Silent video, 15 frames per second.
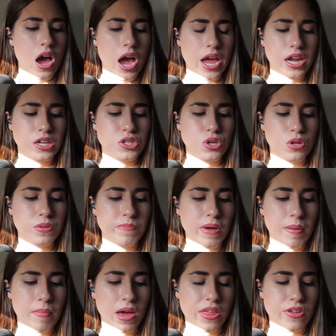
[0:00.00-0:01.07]
I had told
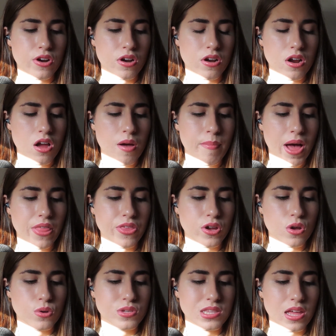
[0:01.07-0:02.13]
my mother about
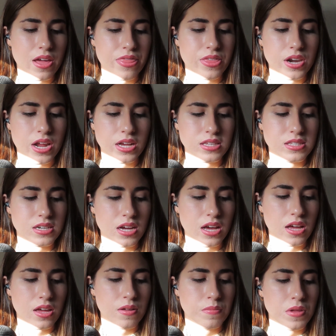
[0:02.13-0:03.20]
the ghost light the next
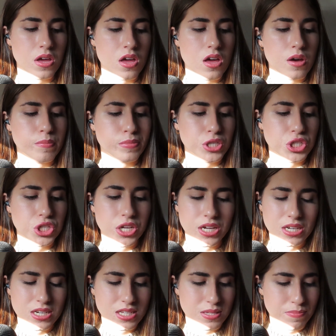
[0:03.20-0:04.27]
day, but she
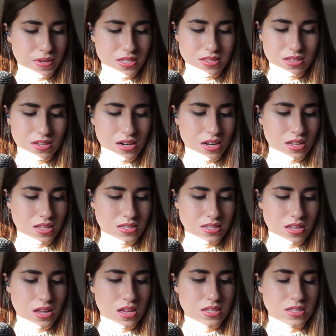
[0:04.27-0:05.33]
had dismissed it as
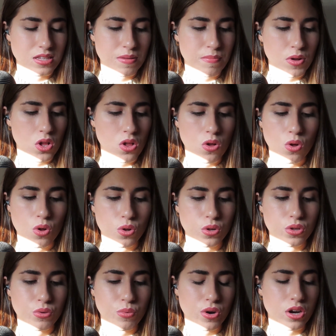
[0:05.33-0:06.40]
a simple
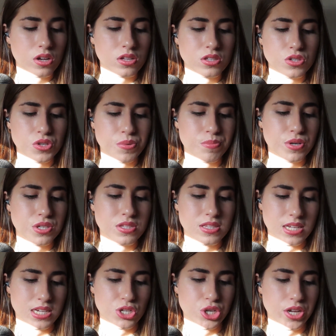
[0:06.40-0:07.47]
old-world
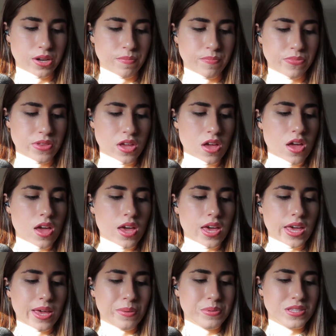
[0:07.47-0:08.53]
superstition.
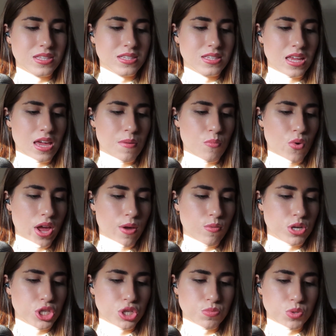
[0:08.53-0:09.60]
It was the same way
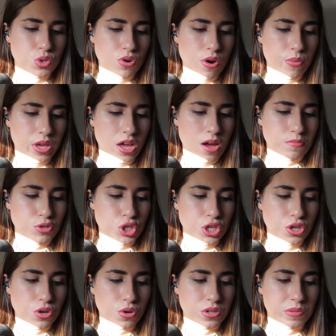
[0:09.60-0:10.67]
when she was growing up, she
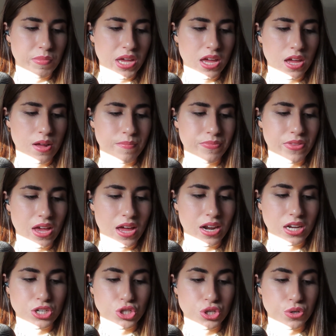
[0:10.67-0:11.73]
told me, and
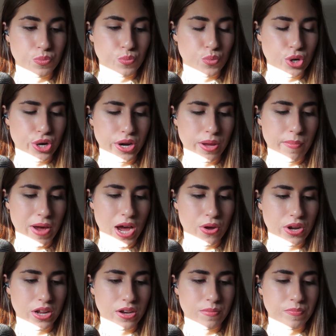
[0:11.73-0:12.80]
I shouldn't worry
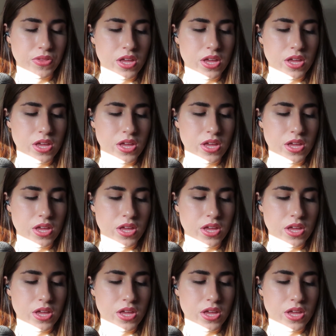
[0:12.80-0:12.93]
about it.